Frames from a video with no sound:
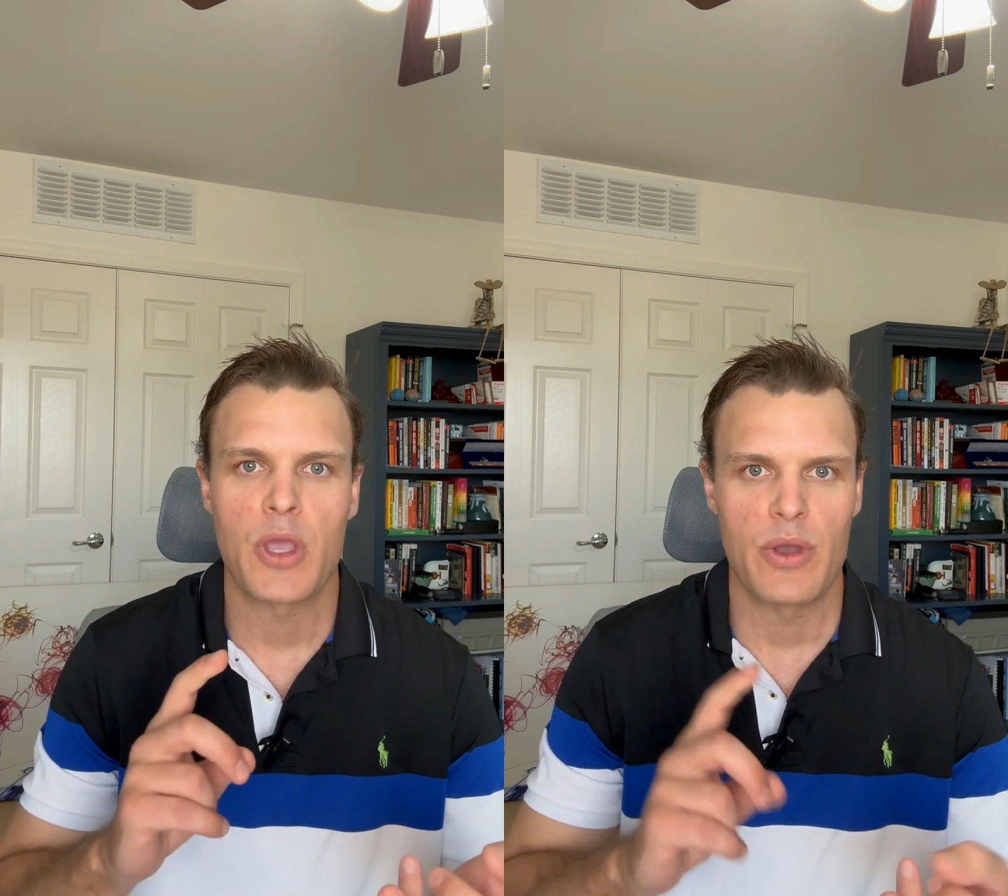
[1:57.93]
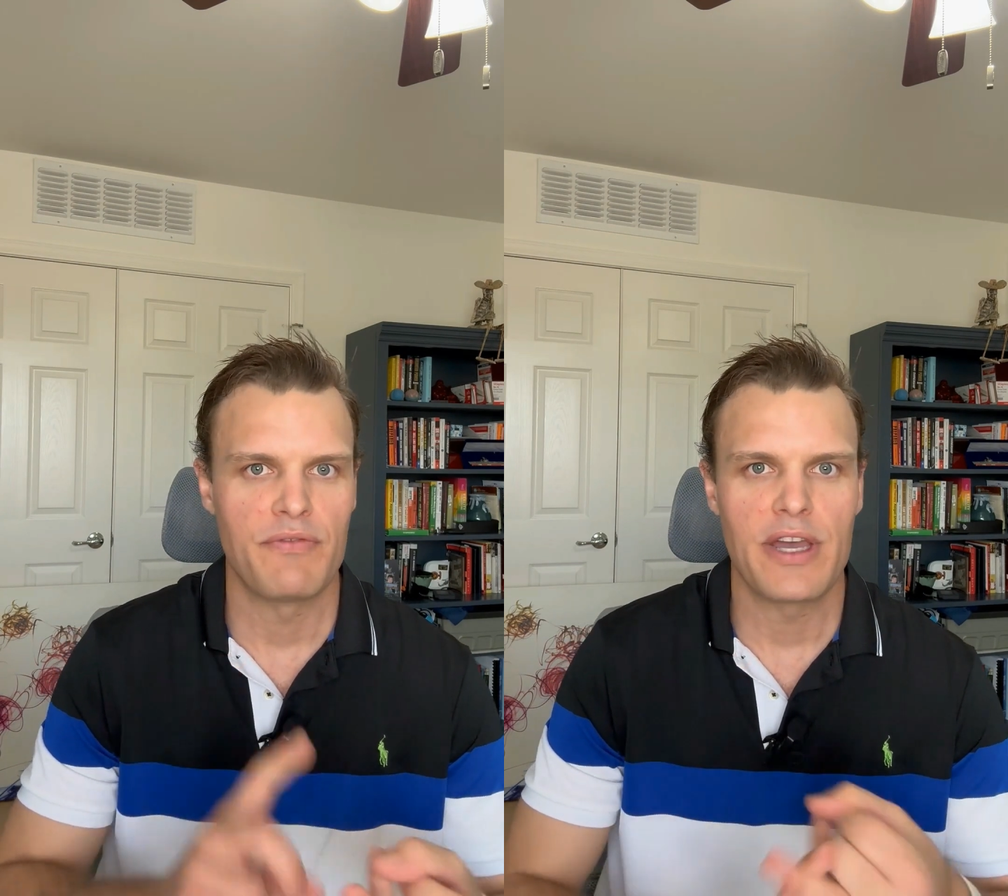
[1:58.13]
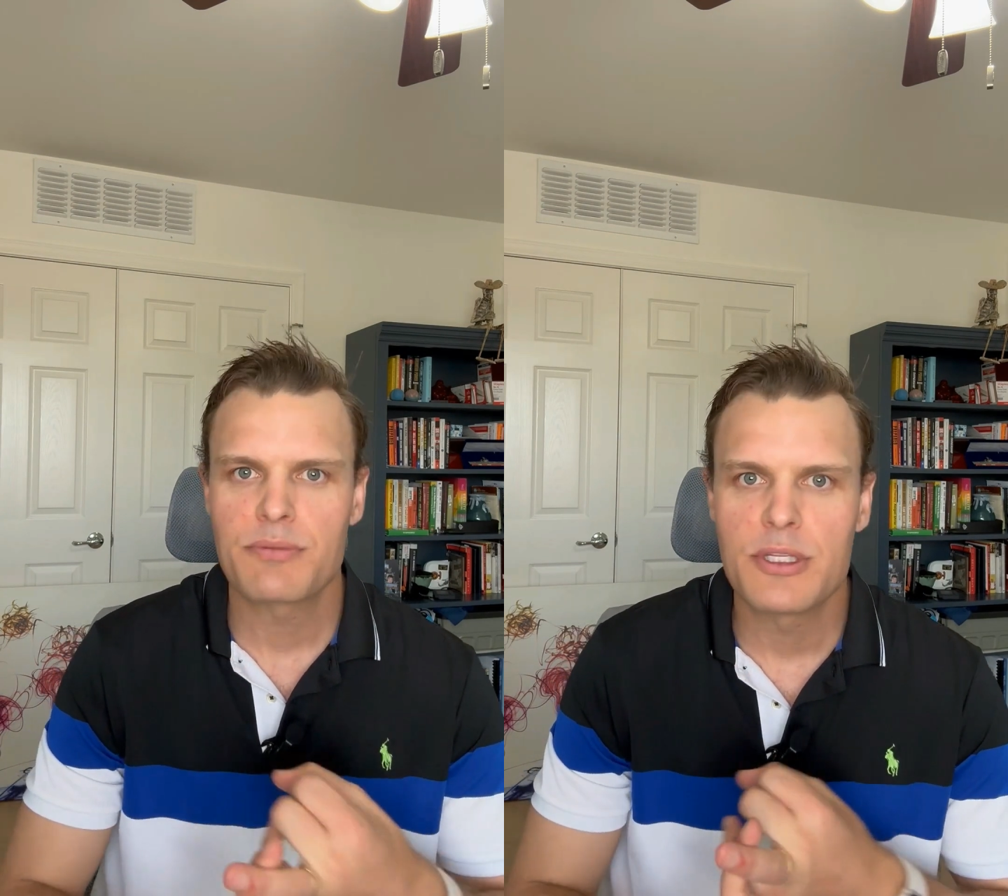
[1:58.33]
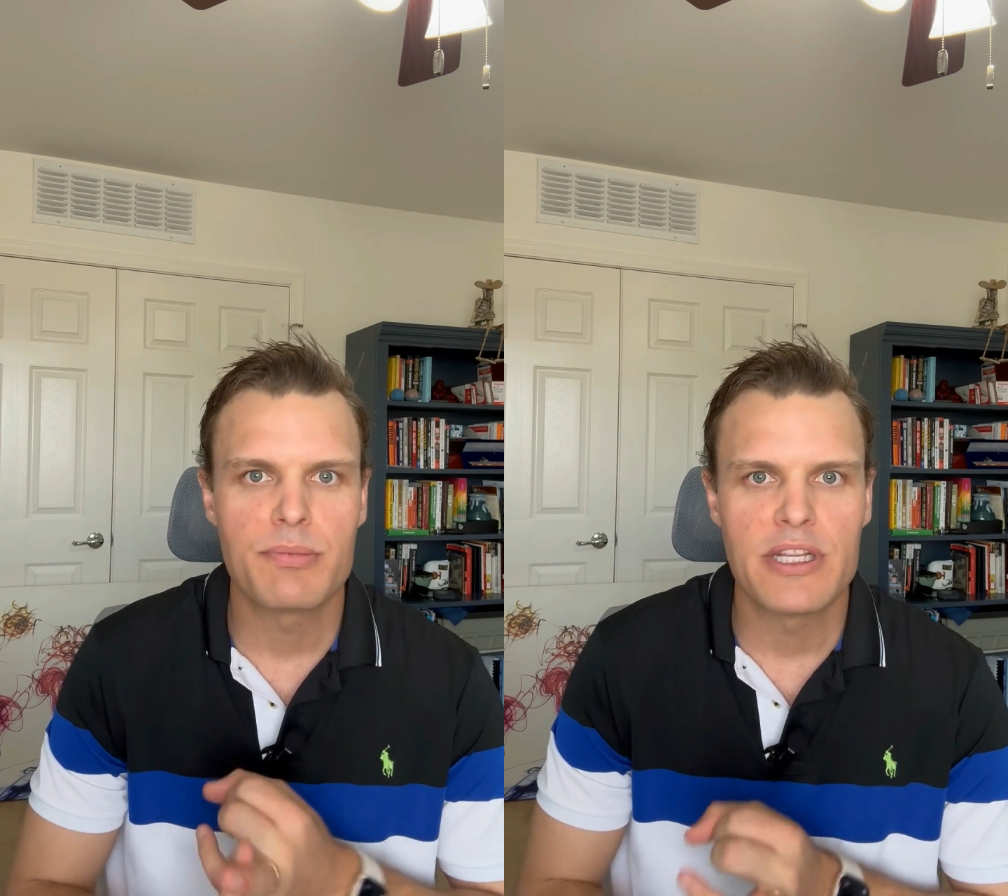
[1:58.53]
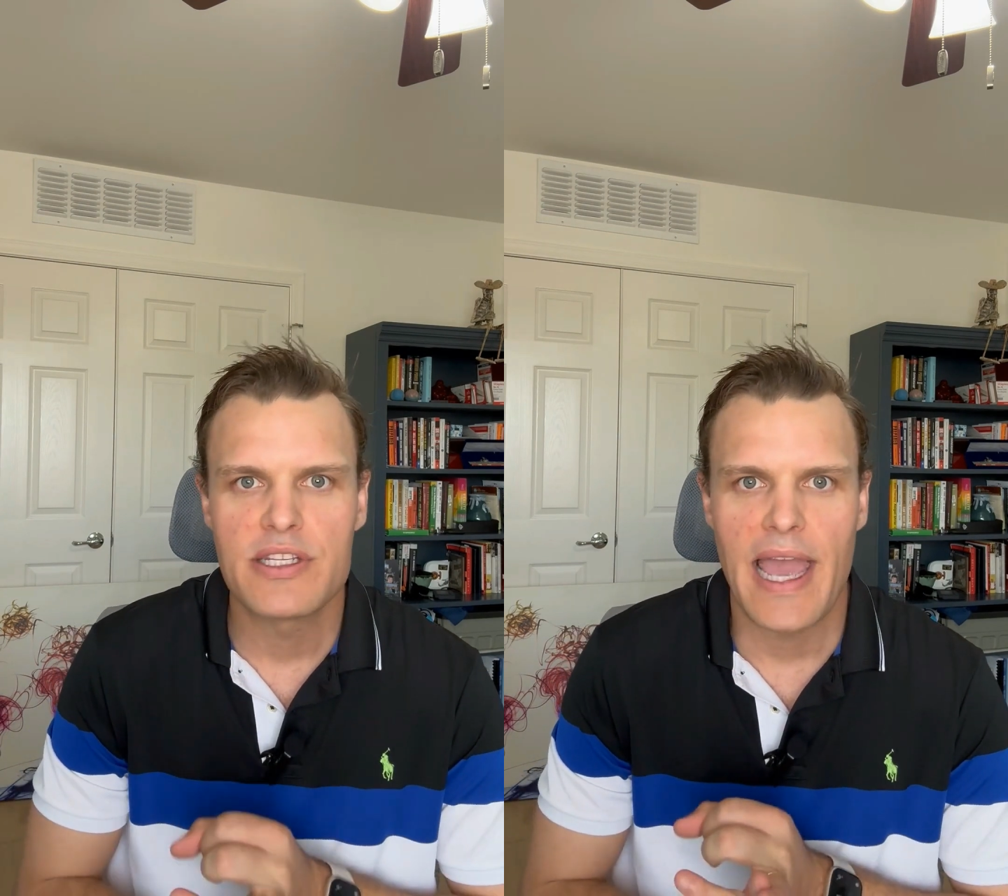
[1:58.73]
Investments
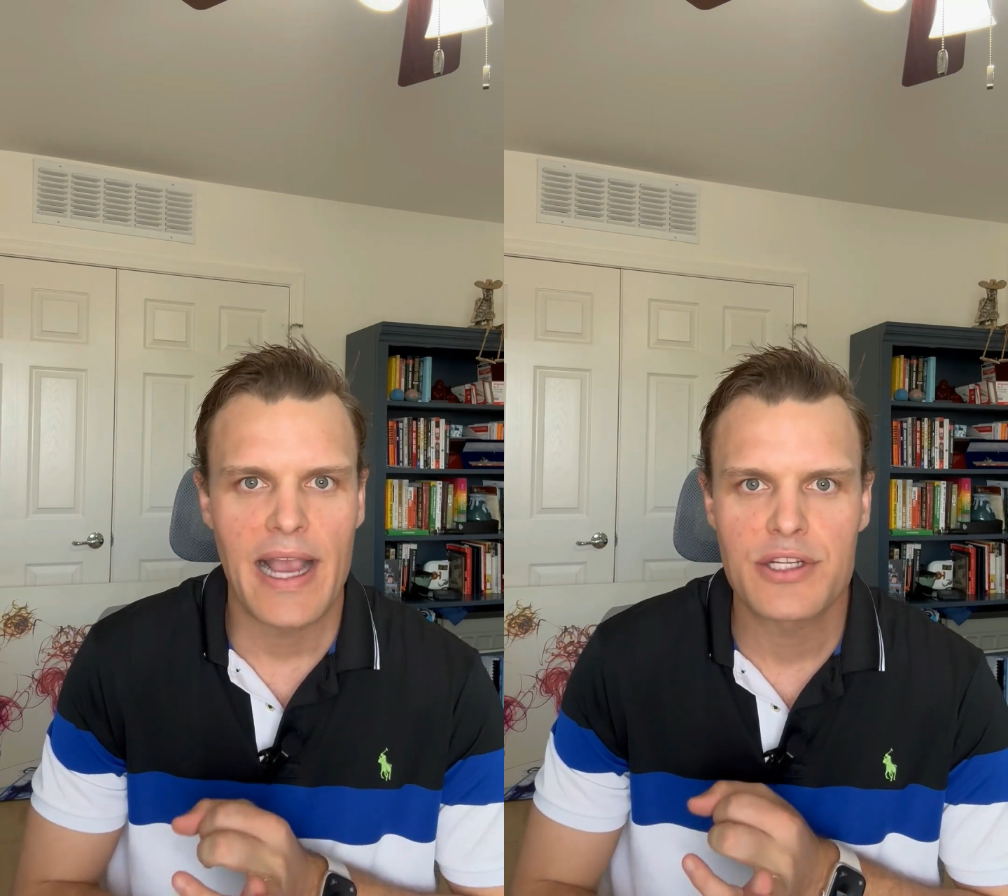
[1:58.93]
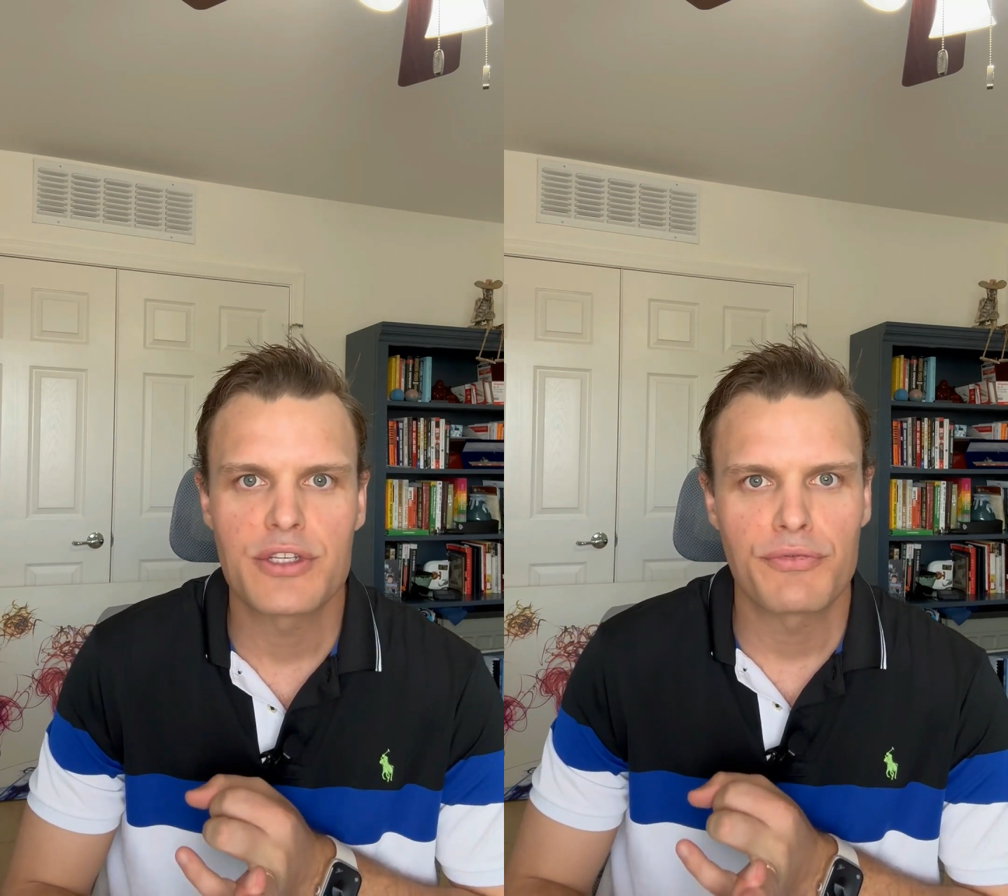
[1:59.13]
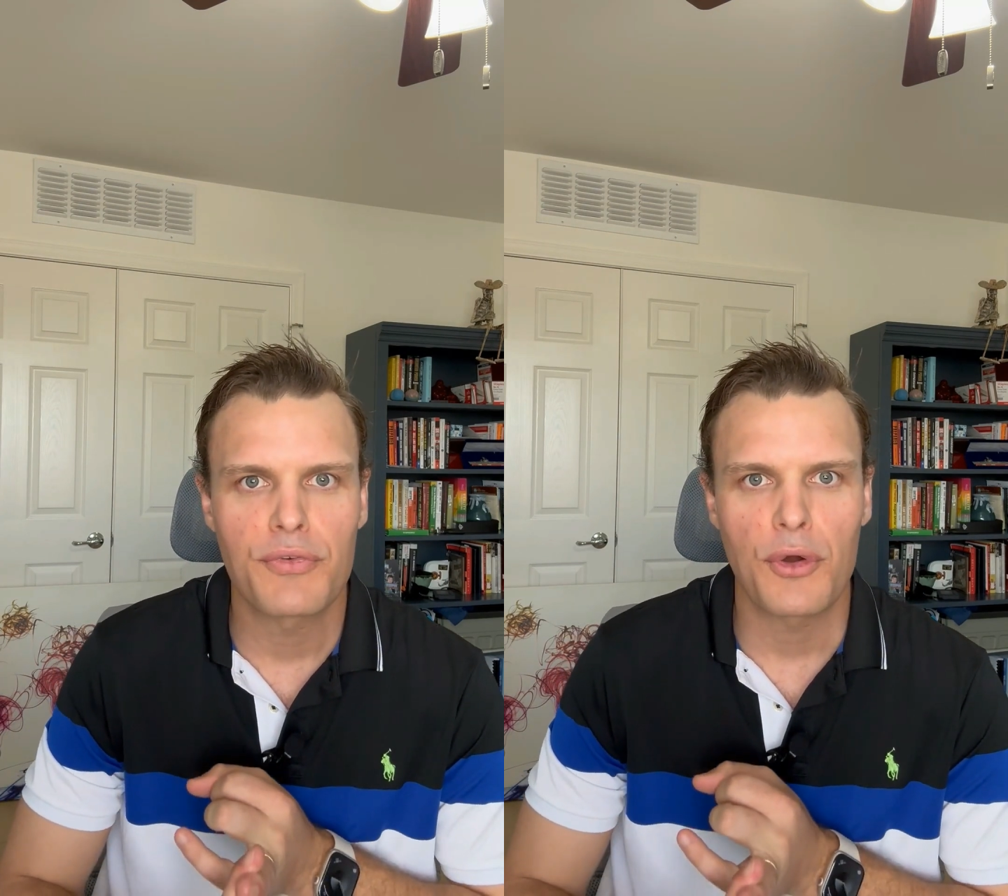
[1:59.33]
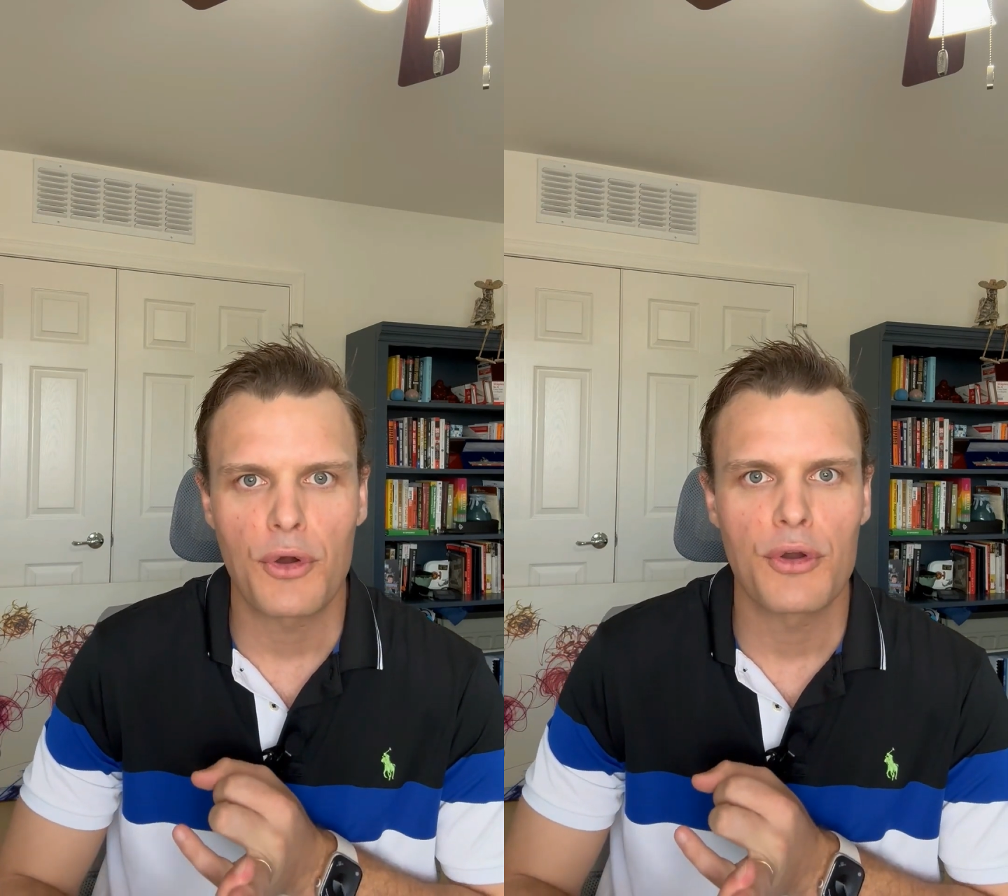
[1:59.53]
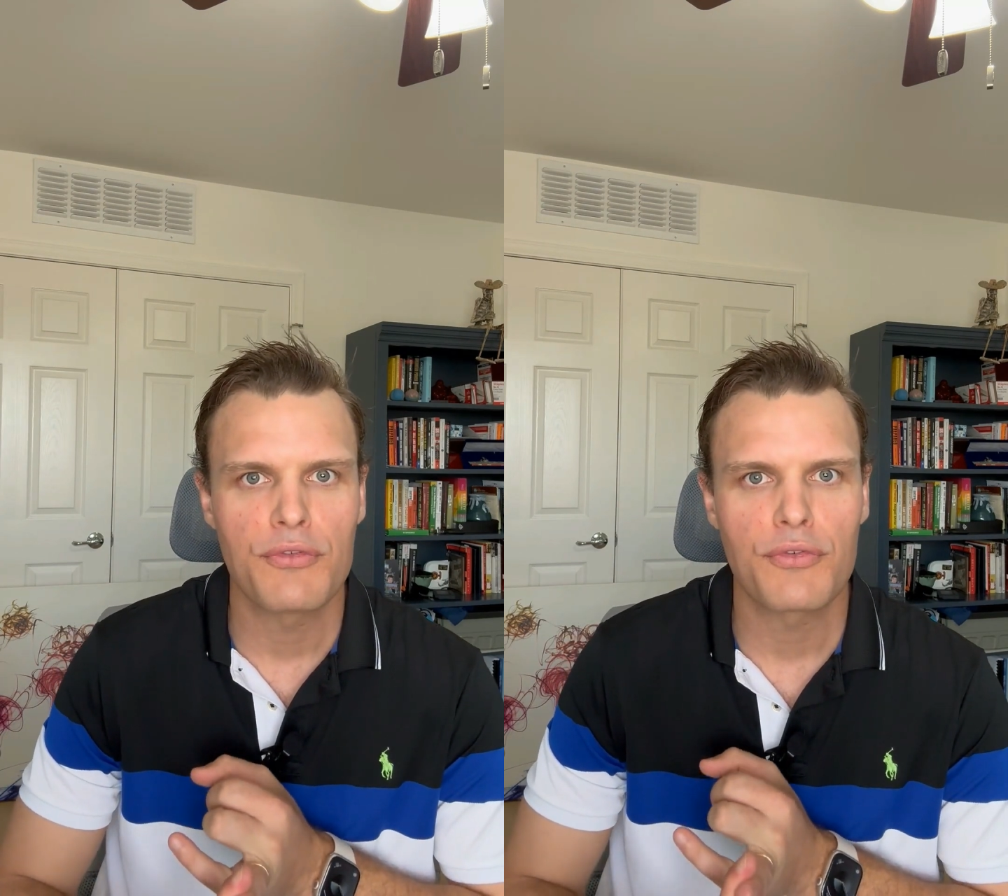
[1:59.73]
being tax
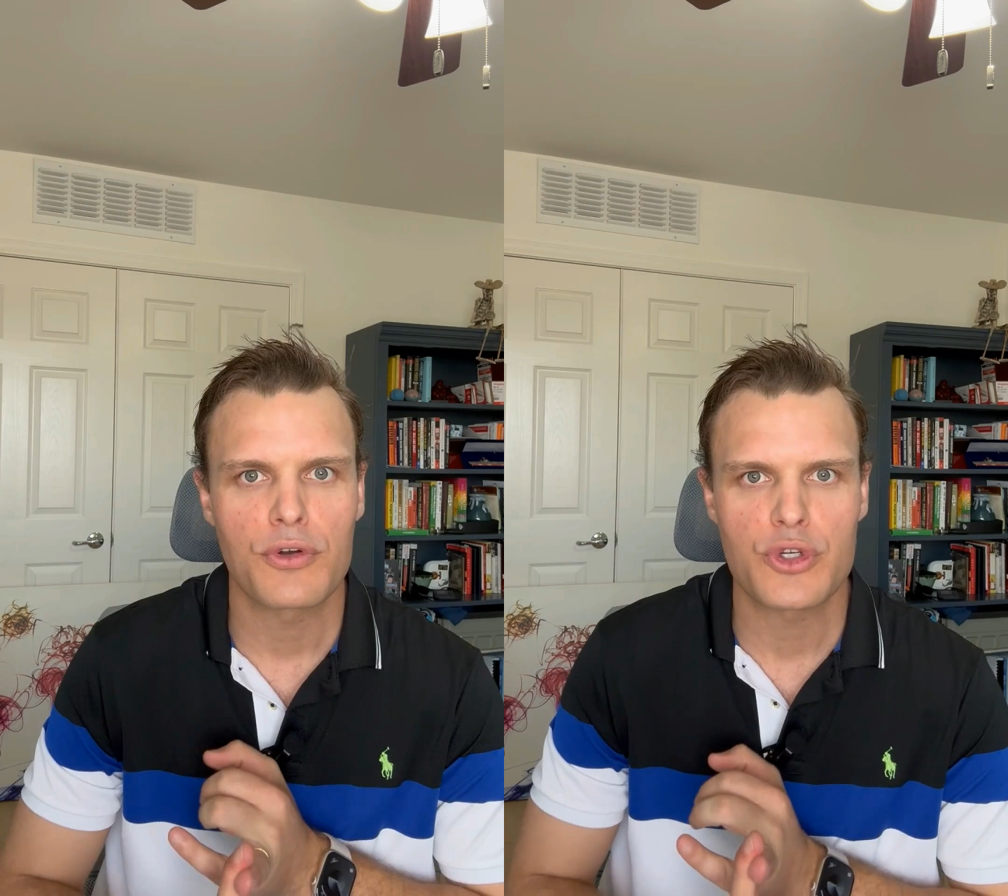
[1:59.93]
deferred for